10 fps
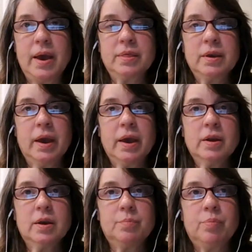I think
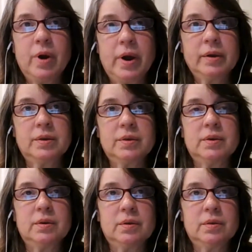any
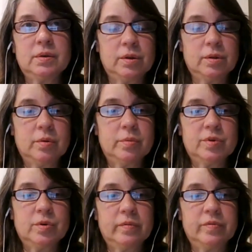practices, including
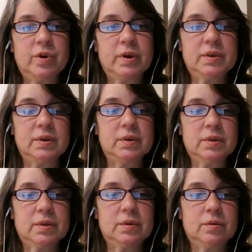restorative
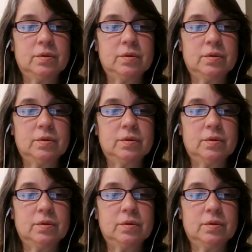justice,